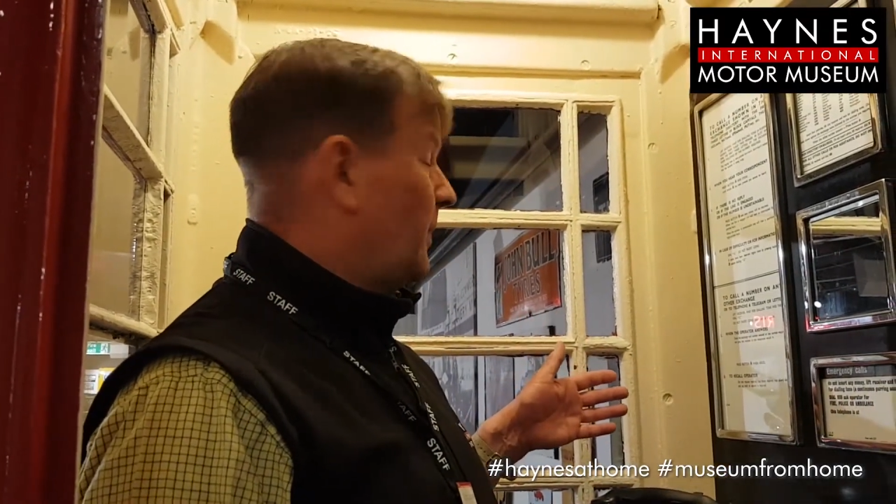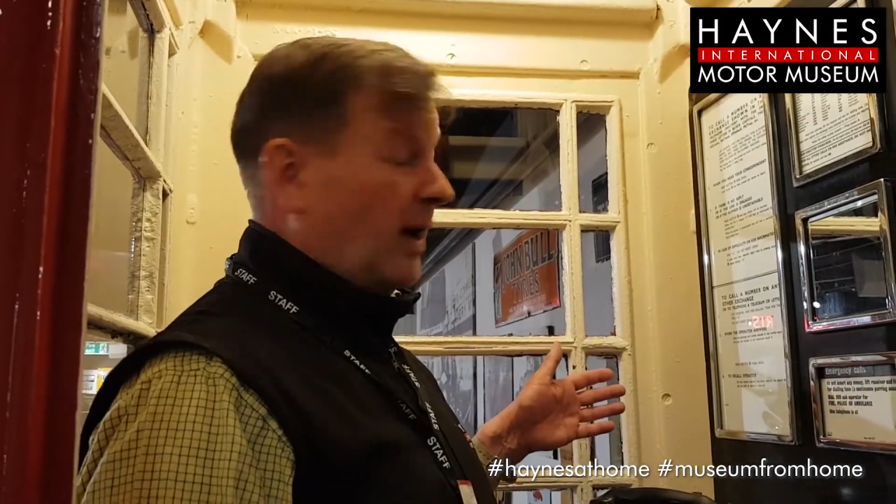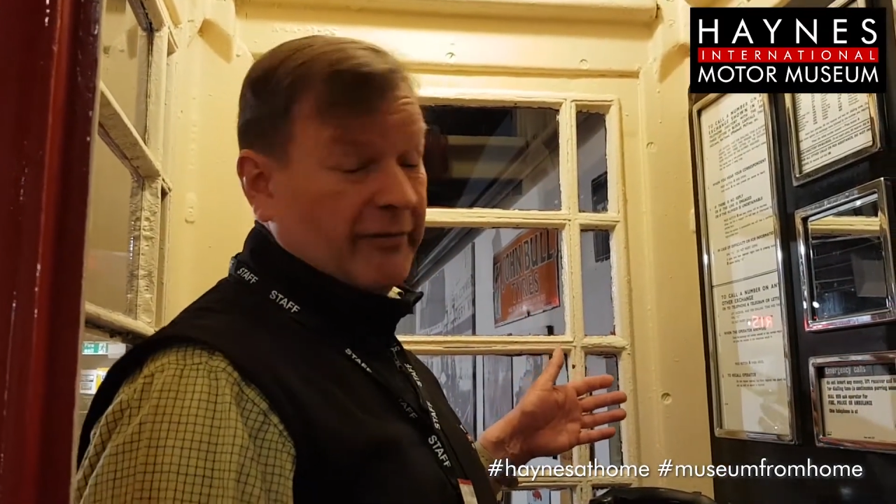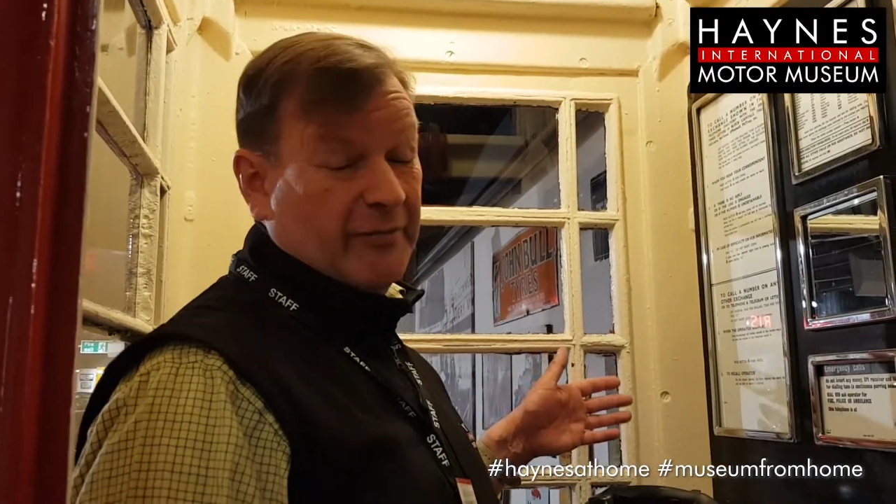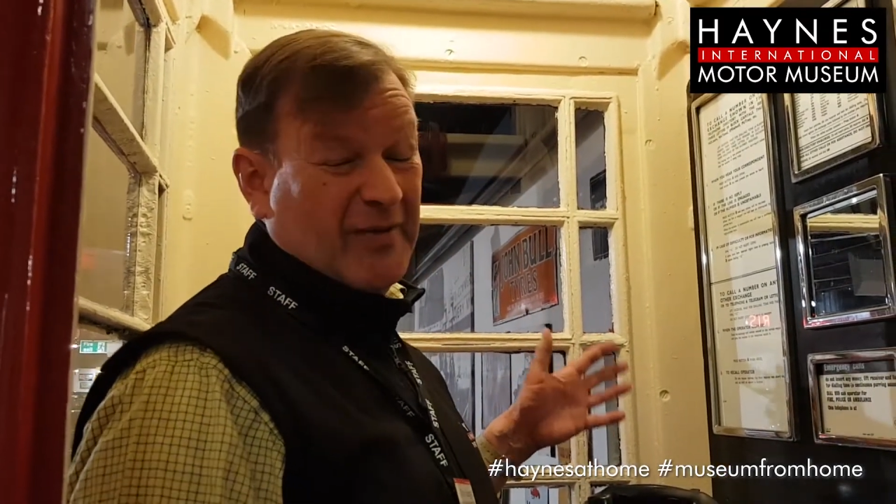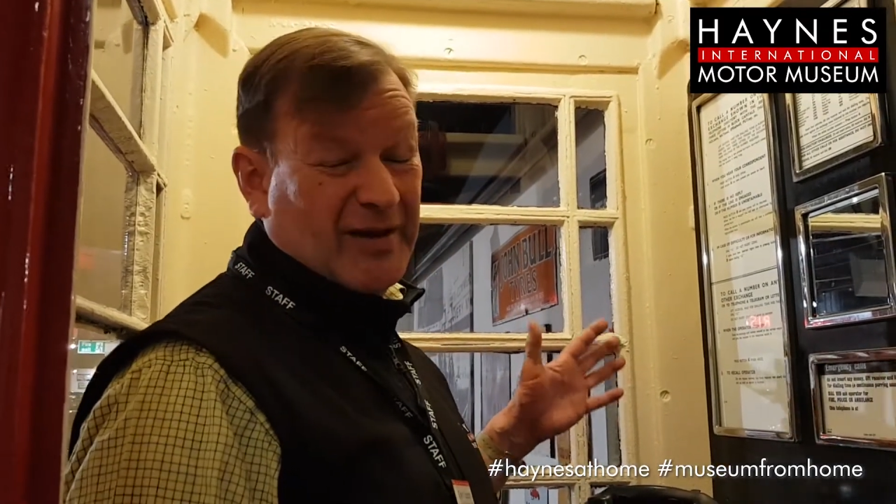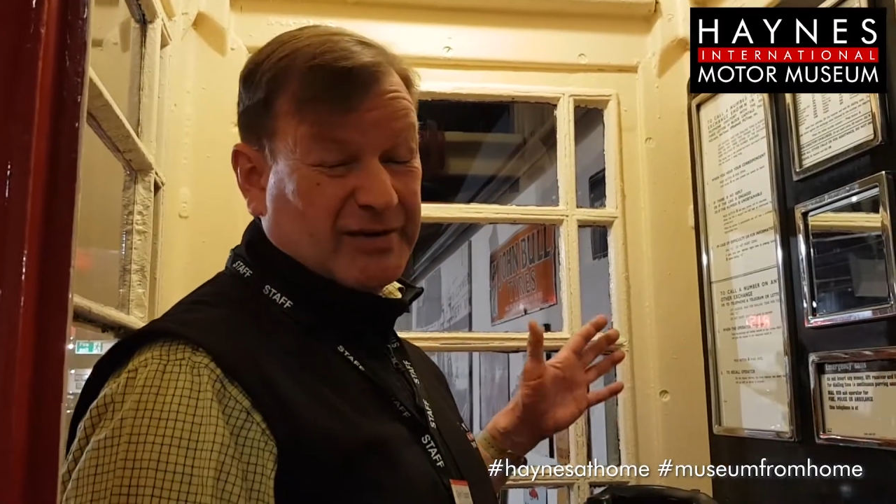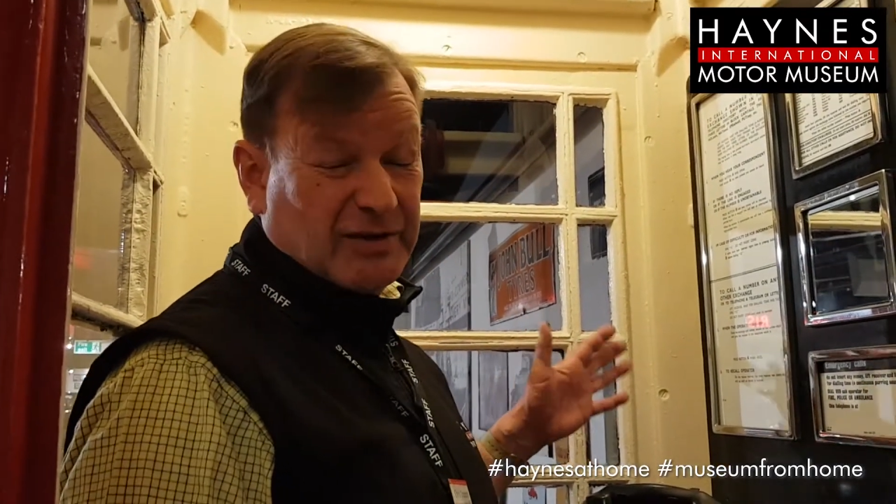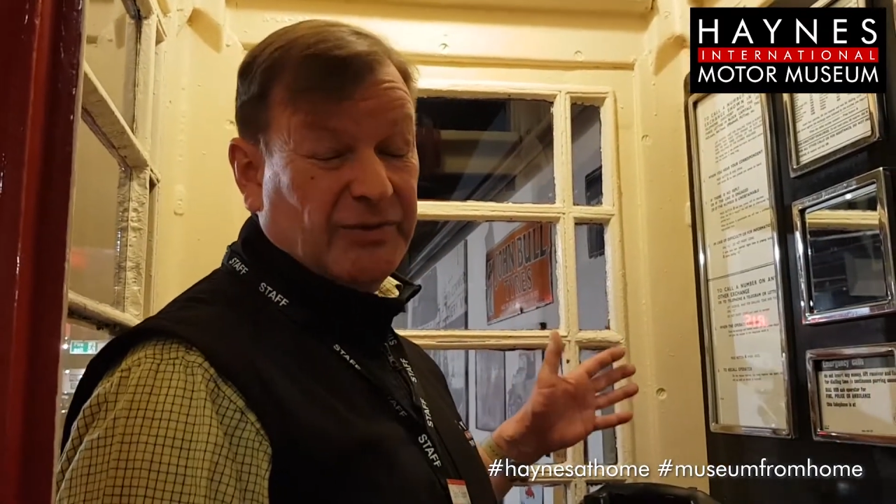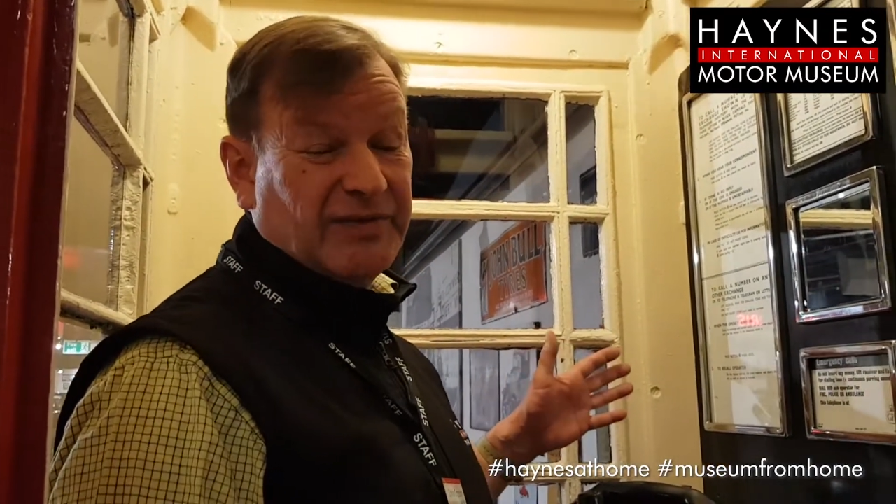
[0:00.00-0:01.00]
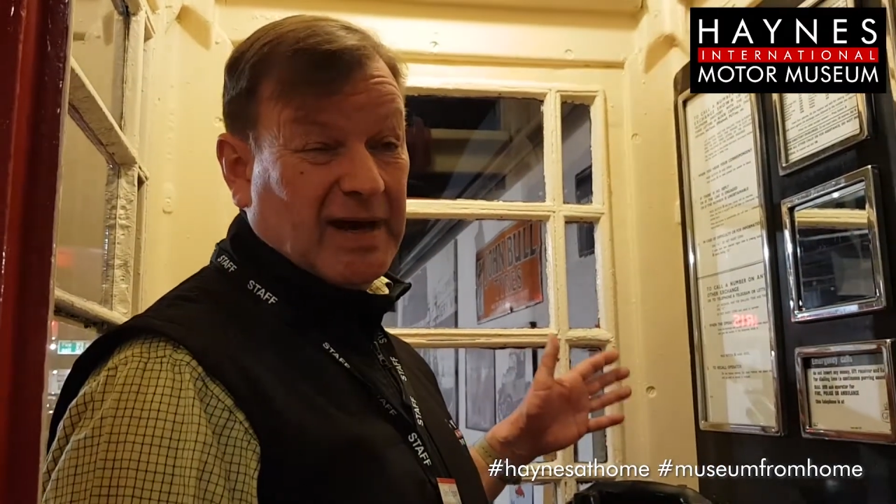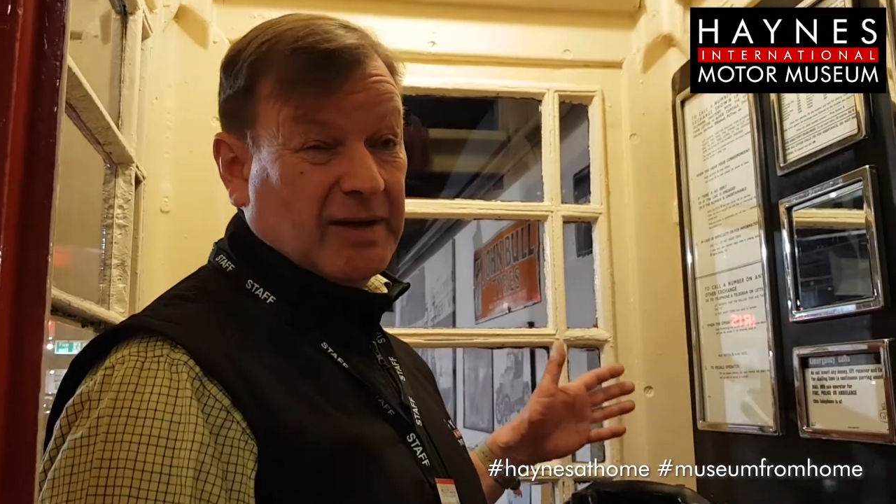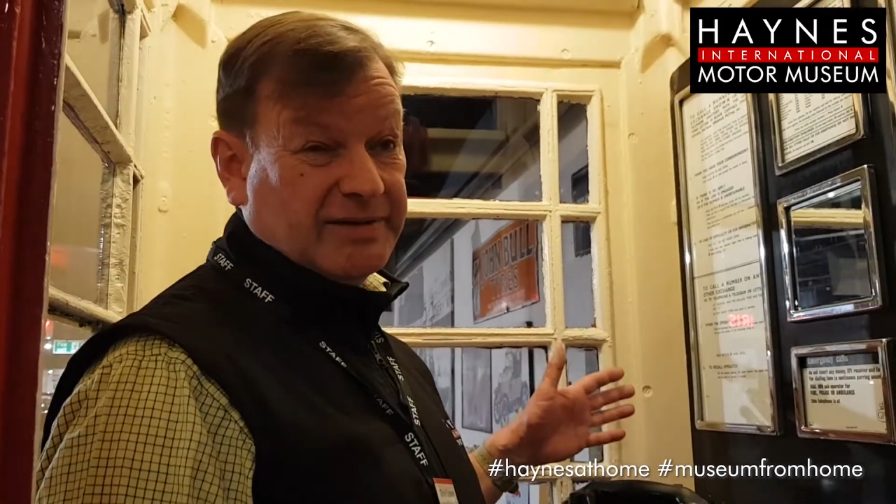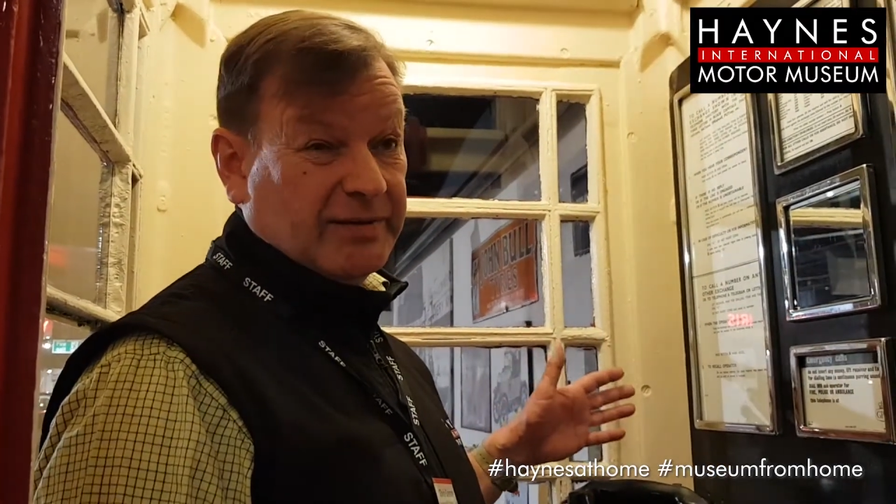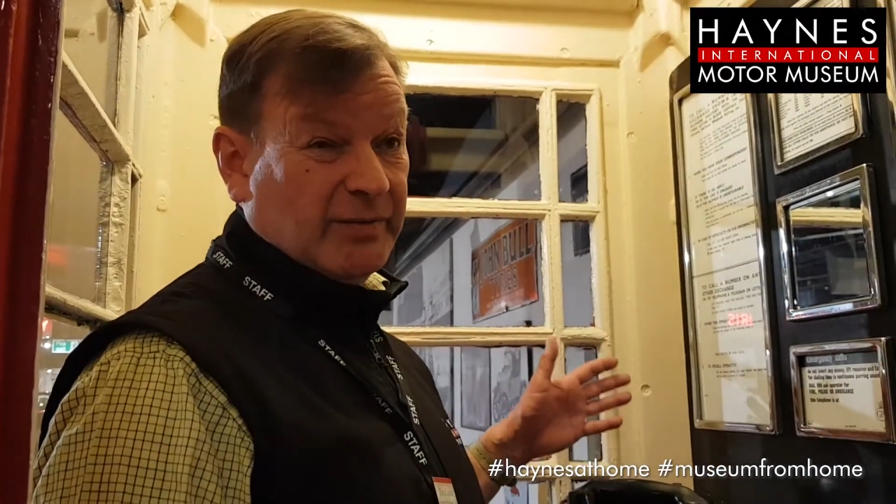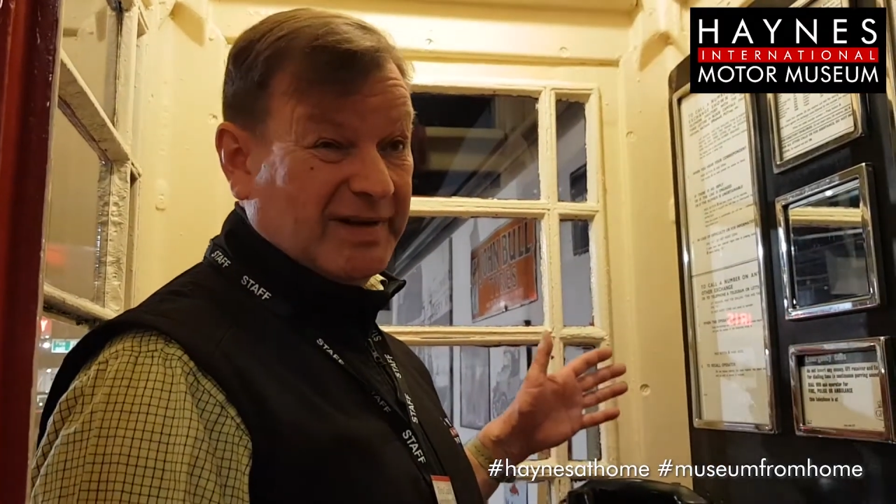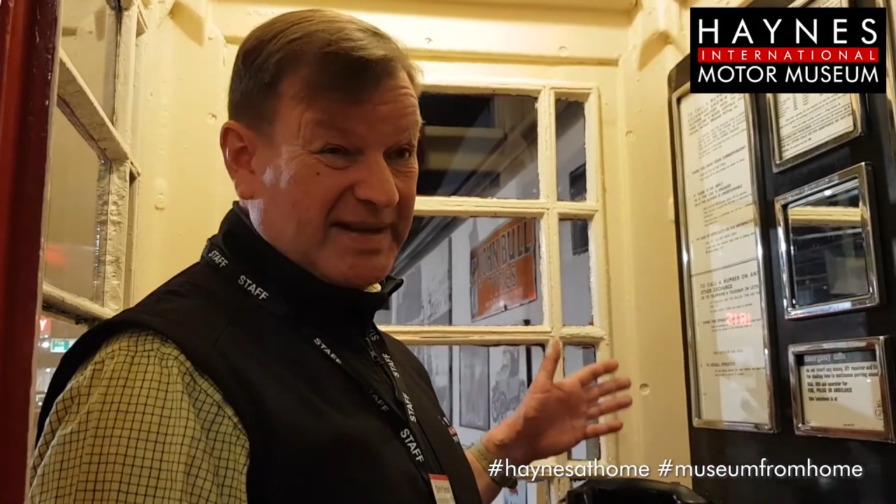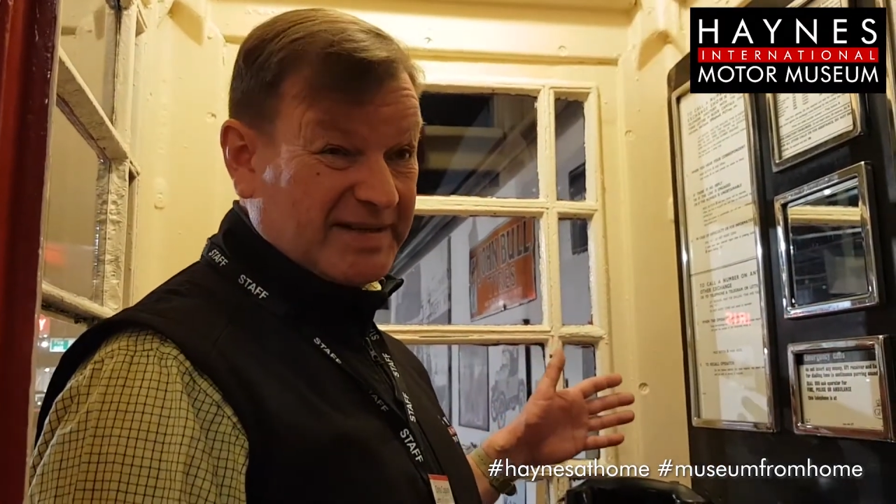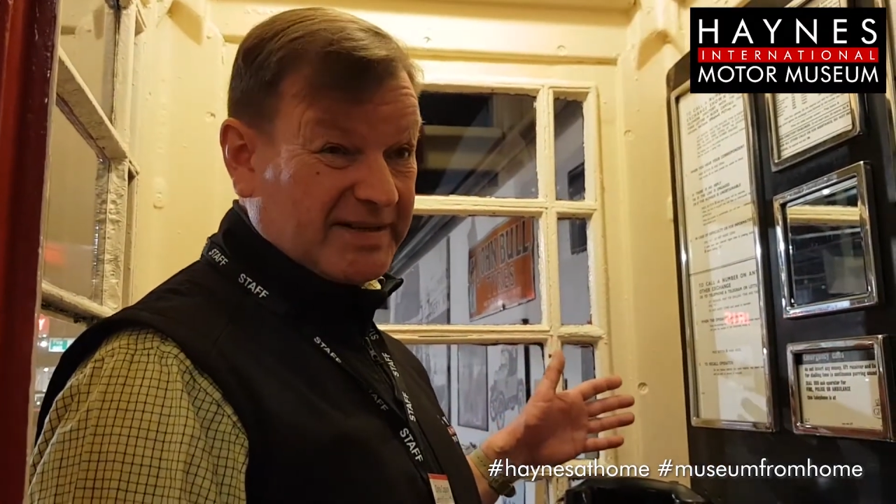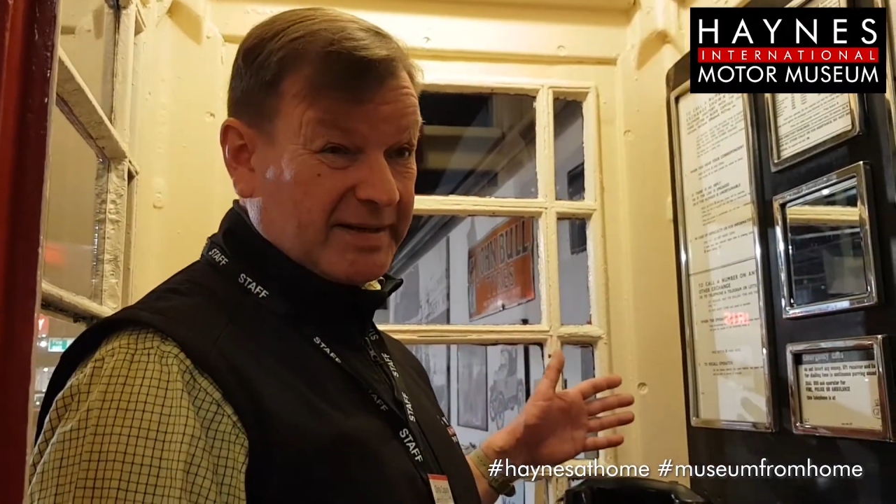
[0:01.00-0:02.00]
apart from about 2,000 that were
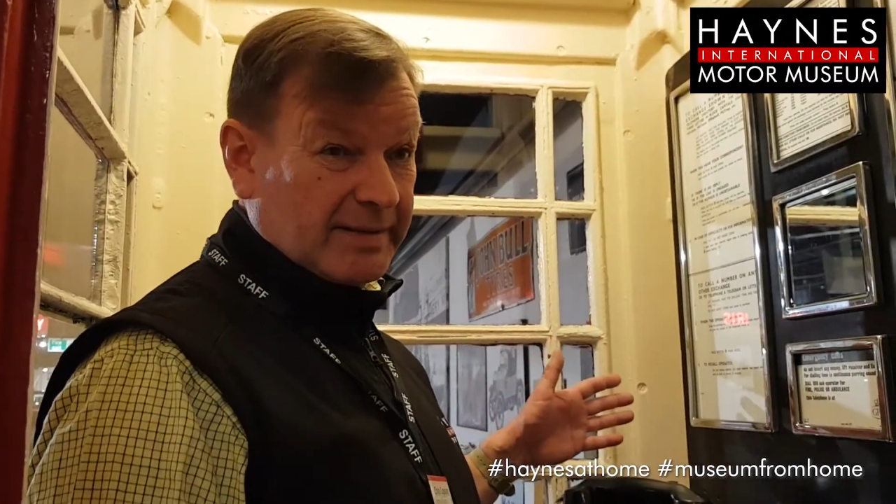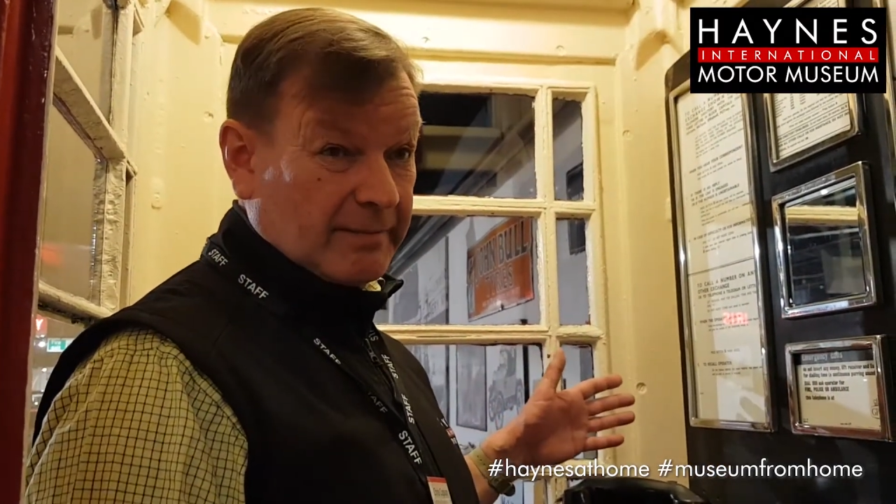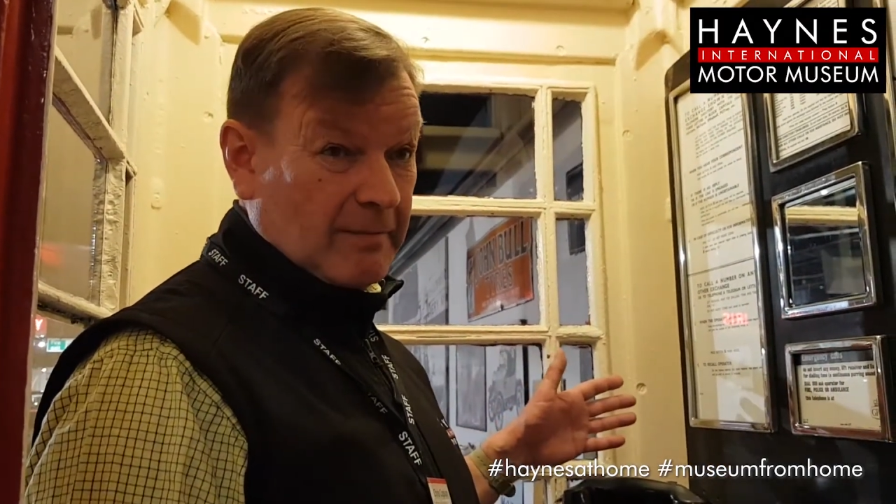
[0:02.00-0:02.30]
listed,